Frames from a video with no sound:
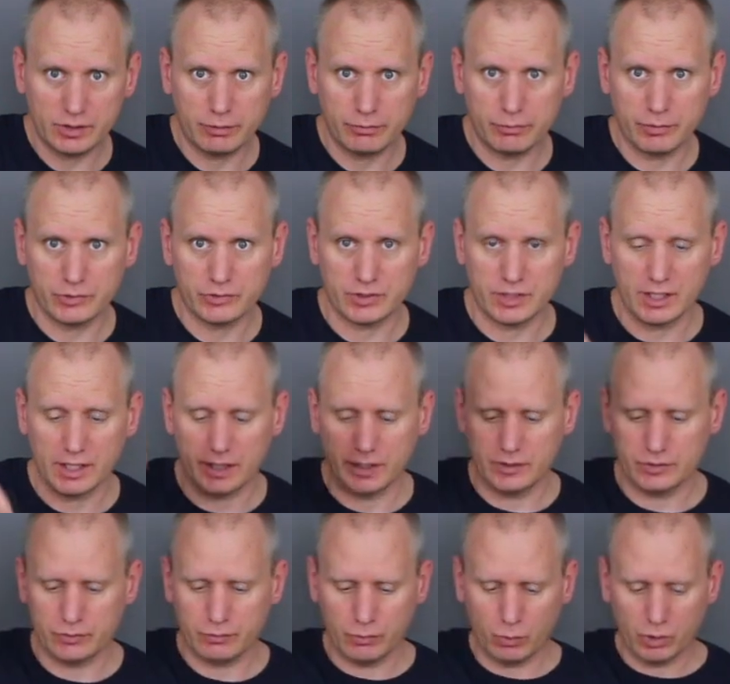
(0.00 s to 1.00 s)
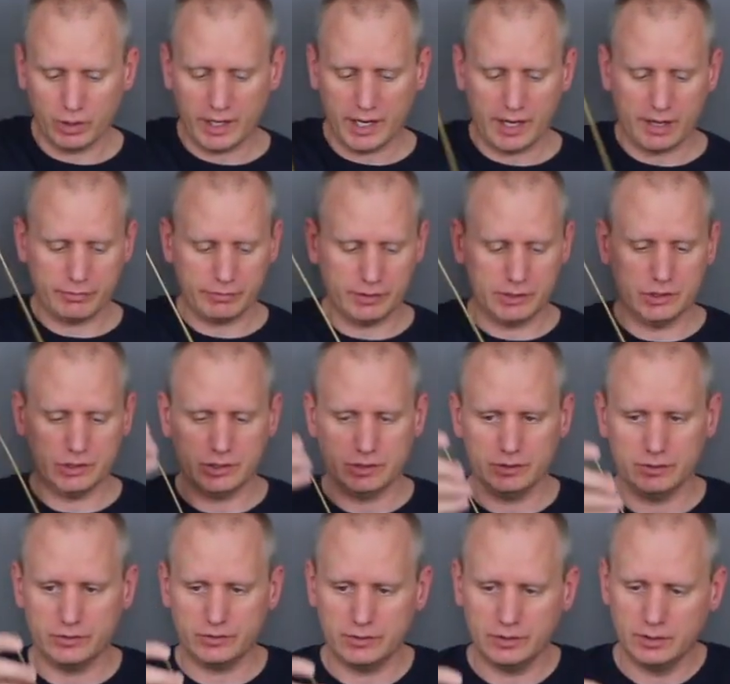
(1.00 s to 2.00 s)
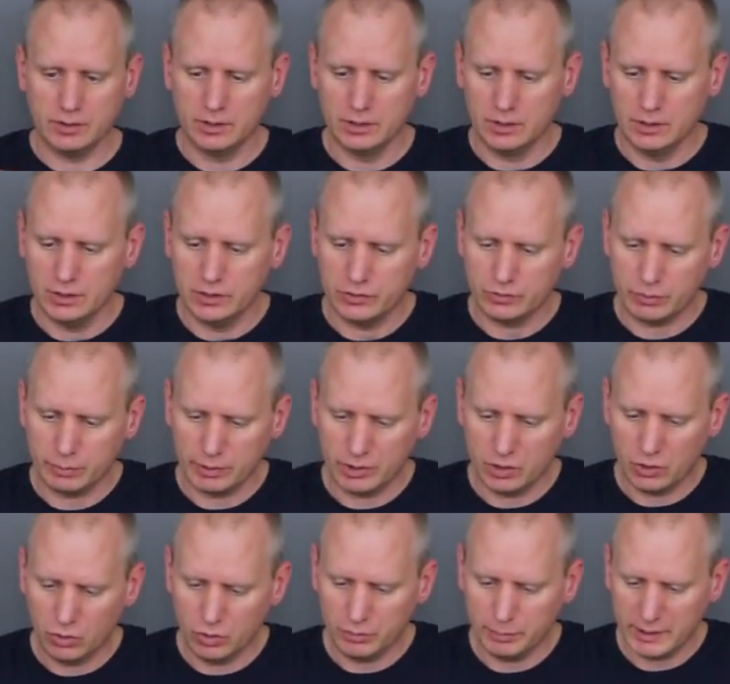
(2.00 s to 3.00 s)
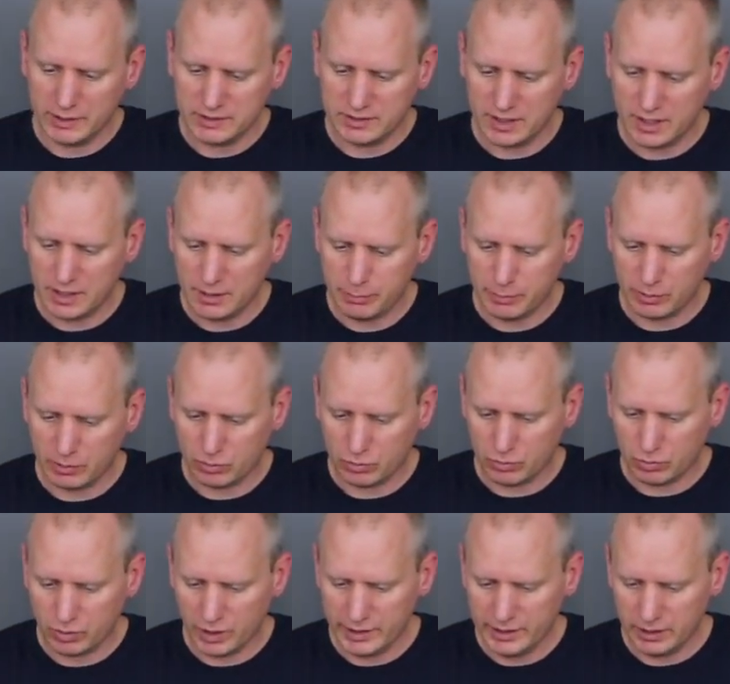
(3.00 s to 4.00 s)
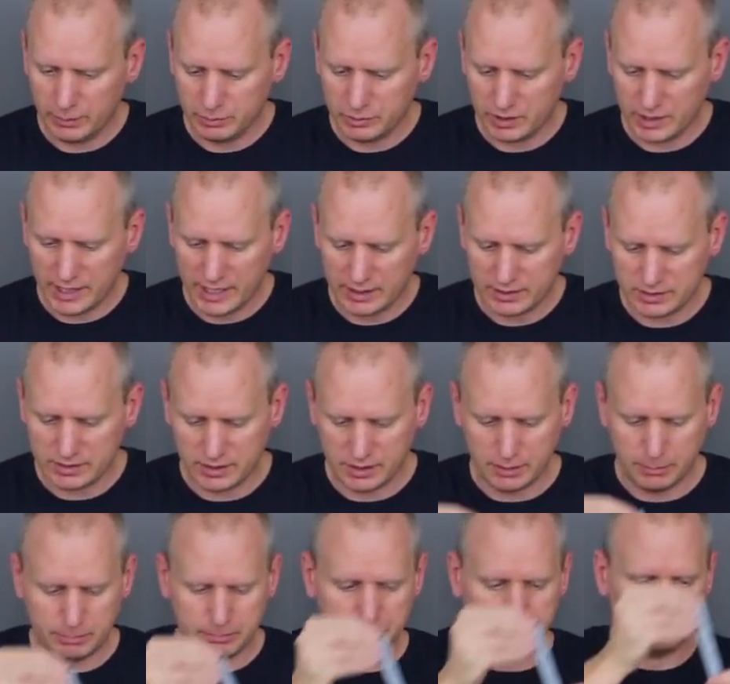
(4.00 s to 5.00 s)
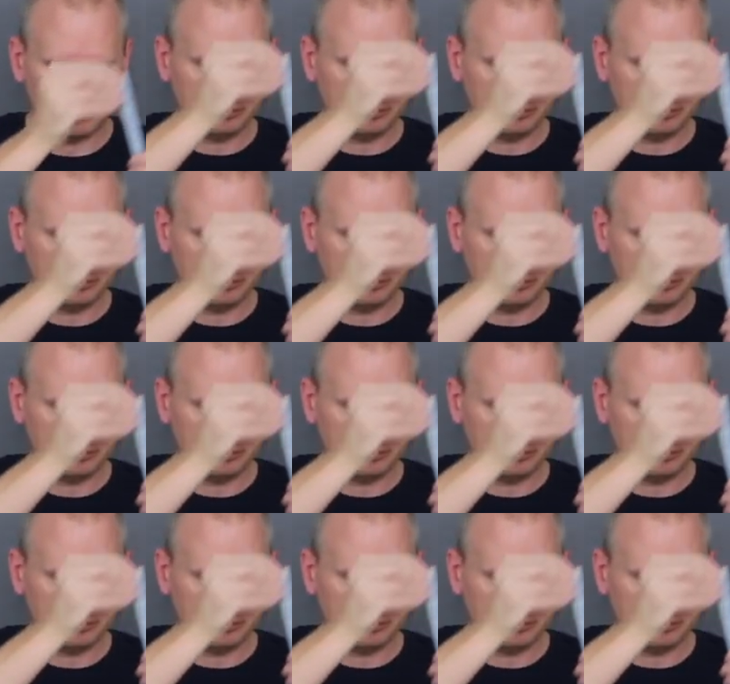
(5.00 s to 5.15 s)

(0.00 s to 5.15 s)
our first guide is 4.5 inches. So I'm going to hold my tape right up to that tip,